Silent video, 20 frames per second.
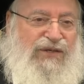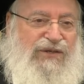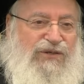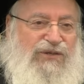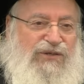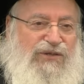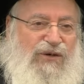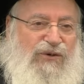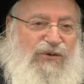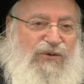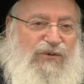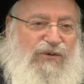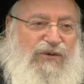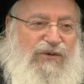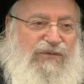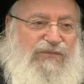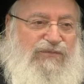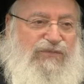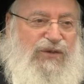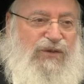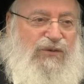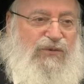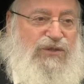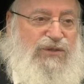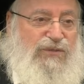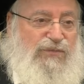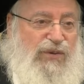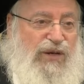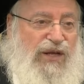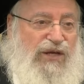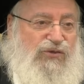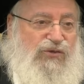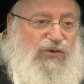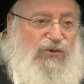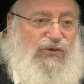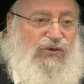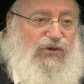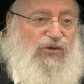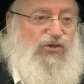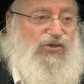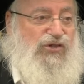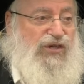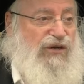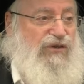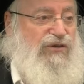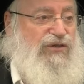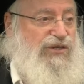So it was a pleasure to share